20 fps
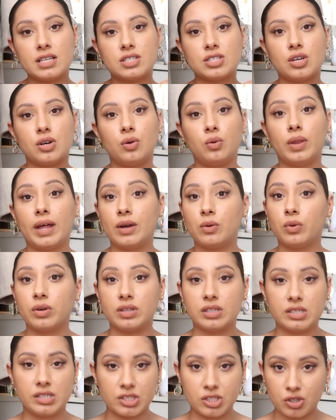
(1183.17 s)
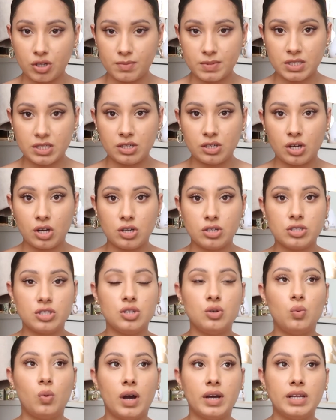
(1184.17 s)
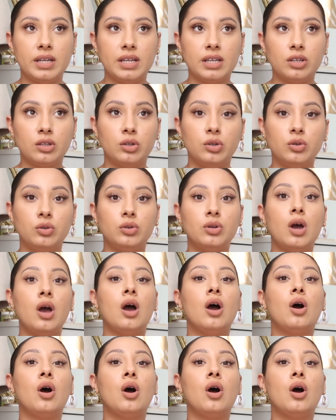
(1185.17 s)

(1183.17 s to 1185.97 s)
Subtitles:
so like where the description goes, you want to include